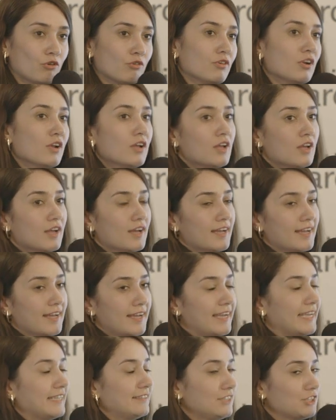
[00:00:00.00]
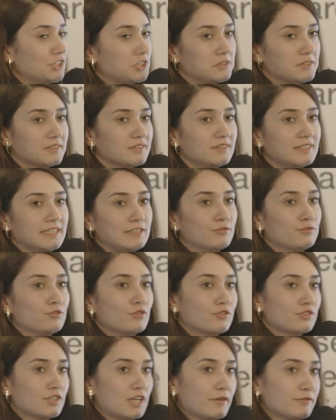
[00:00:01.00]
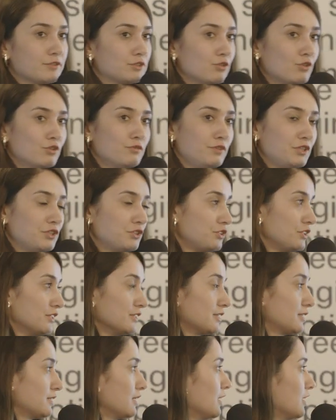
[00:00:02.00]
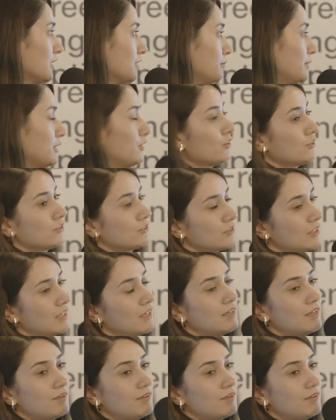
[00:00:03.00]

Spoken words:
or additional infographics or visuals. Because